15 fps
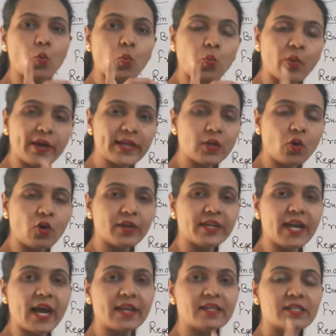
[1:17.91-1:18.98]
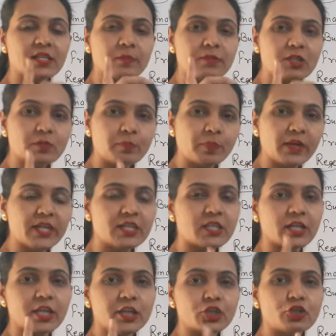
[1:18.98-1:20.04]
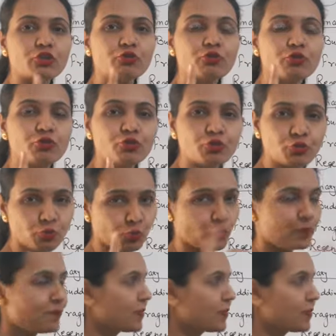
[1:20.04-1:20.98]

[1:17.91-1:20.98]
one organism split into two